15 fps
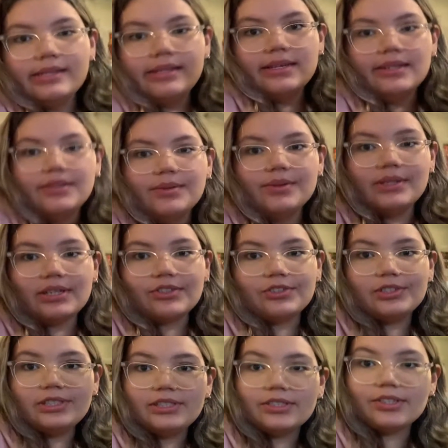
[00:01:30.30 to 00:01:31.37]
tattoo is
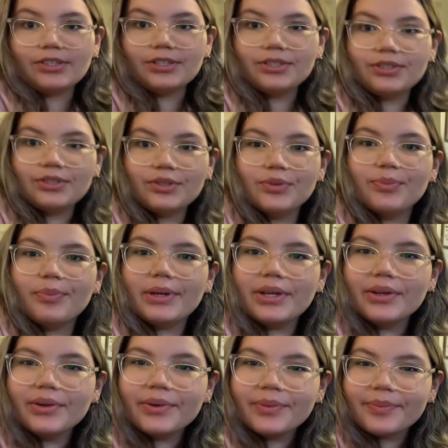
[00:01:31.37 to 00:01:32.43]
actually starting to
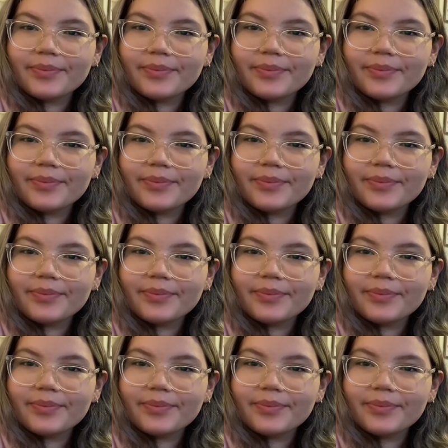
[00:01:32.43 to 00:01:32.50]
peel.